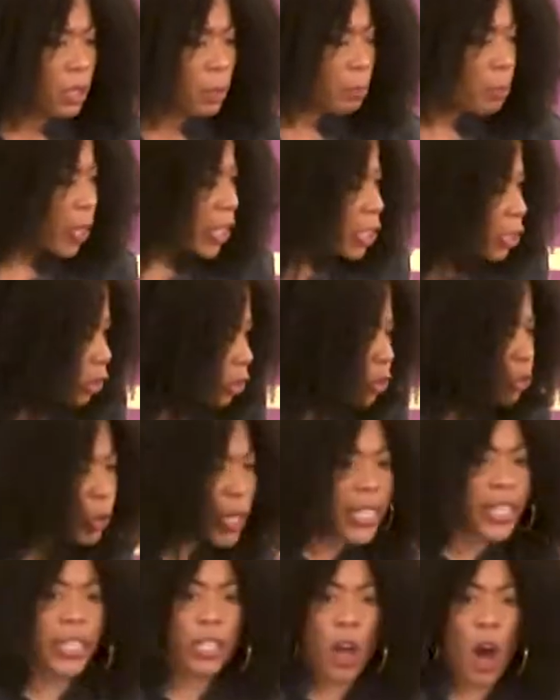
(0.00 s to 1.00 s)
But your
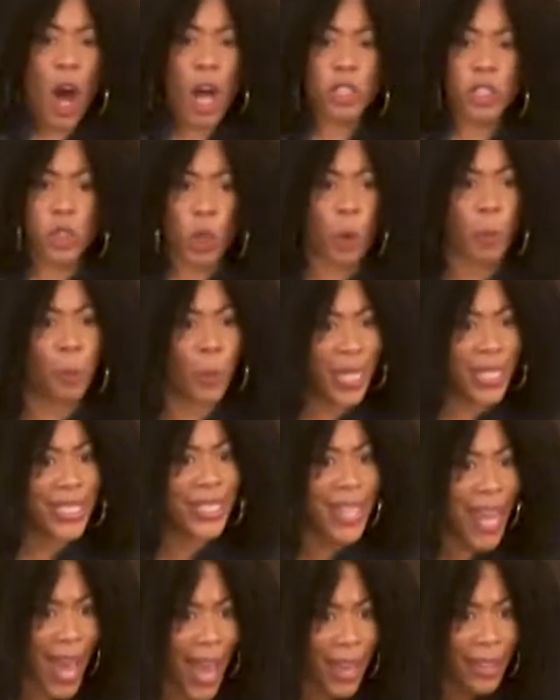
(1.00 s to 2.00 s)
tree can also bring
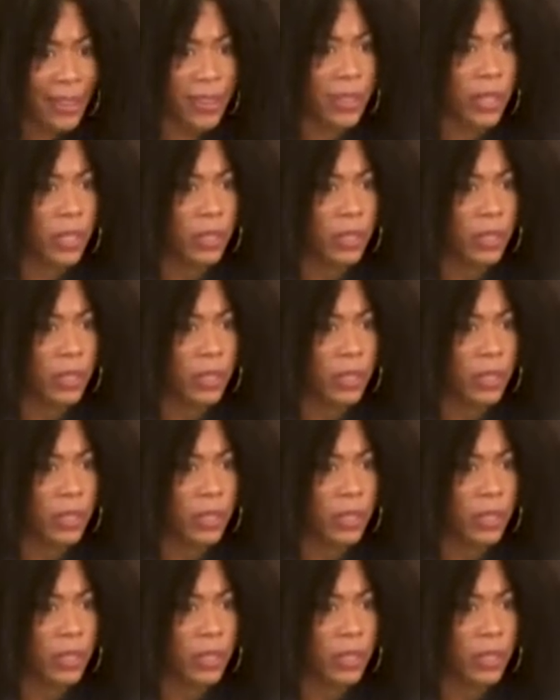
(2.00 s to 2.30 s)
death.